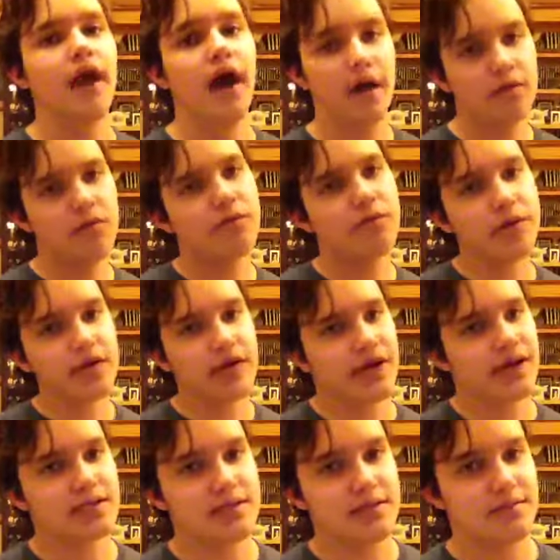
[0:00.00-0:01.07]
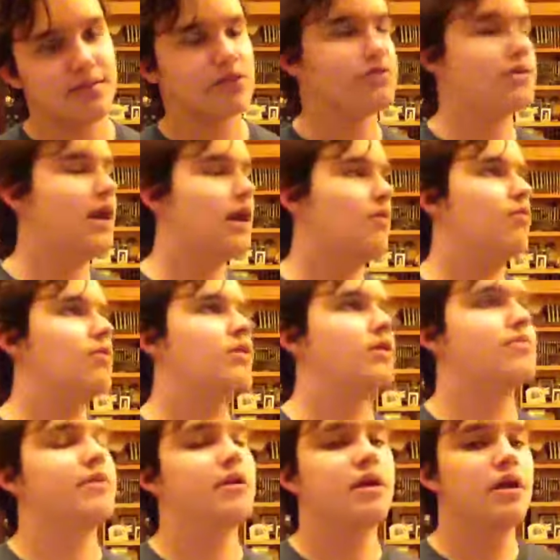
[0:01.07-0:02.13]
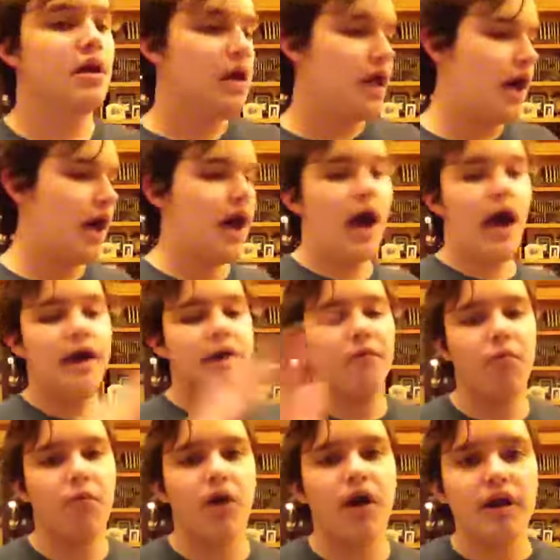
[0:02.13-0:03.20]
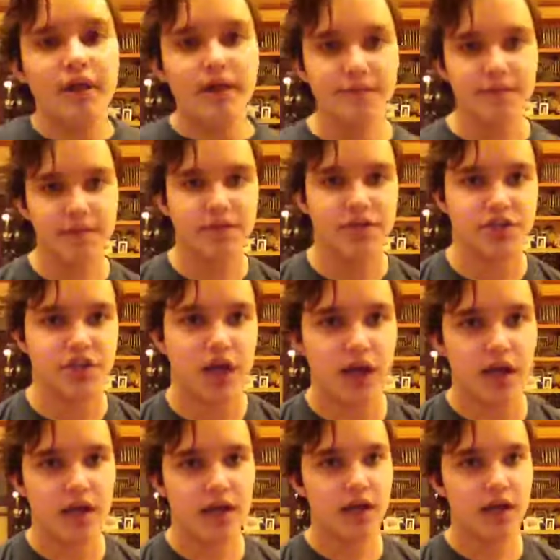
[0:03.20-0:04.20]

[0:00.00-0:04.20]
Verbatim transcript: I will recast them. Do not worry. But I want to give them a shot,